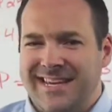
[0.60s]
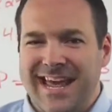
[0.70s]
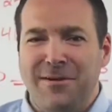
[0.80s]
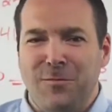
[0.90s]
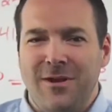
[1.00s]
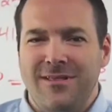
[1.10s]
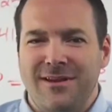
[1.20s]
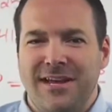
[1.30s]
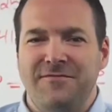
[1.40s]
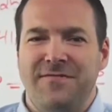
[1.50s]
Today, we'll
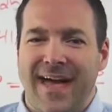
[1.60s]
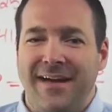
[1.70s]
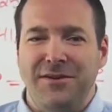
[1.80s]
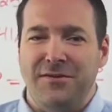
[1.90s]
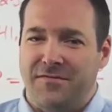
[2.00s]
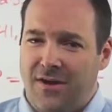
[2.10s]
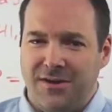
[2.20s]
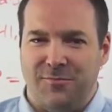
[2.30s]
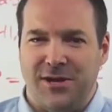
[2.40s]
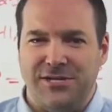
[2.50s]
look at value to
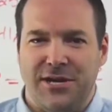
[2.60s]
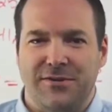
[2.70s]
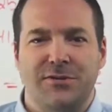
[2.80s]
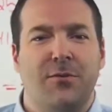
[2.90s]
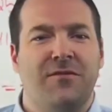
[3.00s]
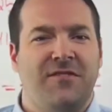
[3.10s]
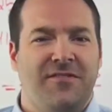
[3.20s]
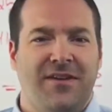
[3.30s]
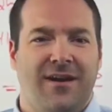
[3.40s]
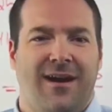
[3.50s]
volume ratios, or
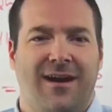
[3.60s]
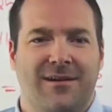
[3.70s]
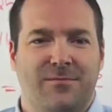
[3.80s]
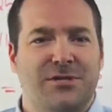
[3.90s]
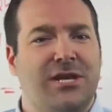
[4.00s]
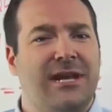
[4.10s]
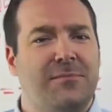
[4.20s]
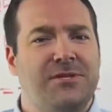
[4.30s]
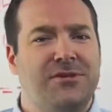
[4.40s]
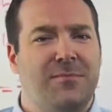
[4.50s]
V V R, which can
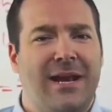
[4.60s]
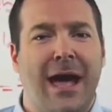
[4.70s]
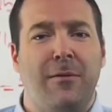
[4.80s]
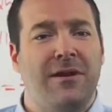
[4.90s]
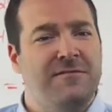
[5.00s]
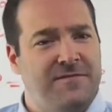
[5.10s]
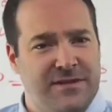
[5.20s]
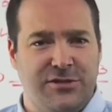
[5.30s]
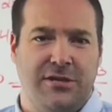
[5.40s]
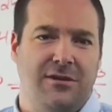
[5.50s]
help determine how
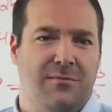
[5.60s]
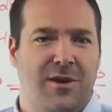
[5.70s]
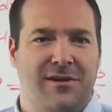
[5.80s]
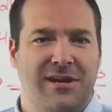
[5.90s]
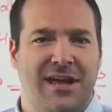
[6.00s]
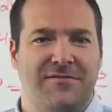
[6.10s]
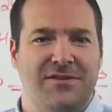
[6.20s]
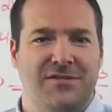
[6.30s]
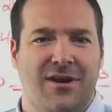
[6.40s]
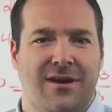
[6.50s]
efficient your marketing
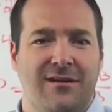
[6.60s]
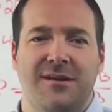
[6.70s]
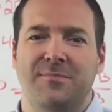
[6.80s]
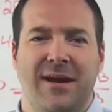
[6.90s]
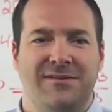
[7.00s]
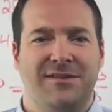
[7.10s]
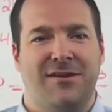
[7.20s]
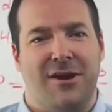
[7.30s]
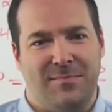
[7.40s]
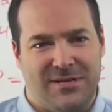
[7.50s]
efforts are compared to the